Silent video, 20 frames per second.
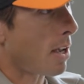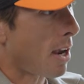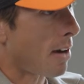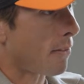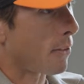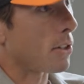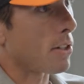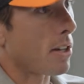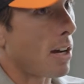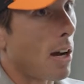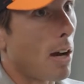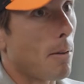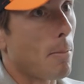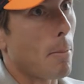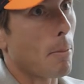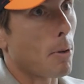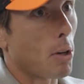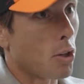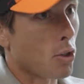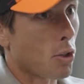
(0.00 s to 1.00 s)
every time
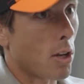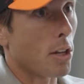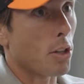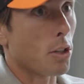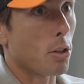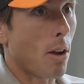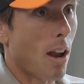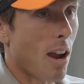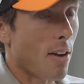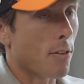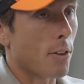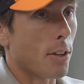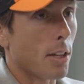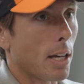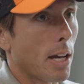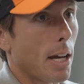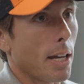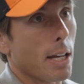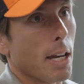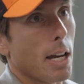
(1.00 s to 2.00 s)
I'm going to try to do
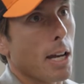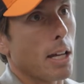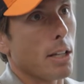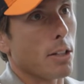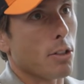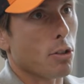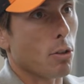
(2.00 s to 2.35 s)
everything I can.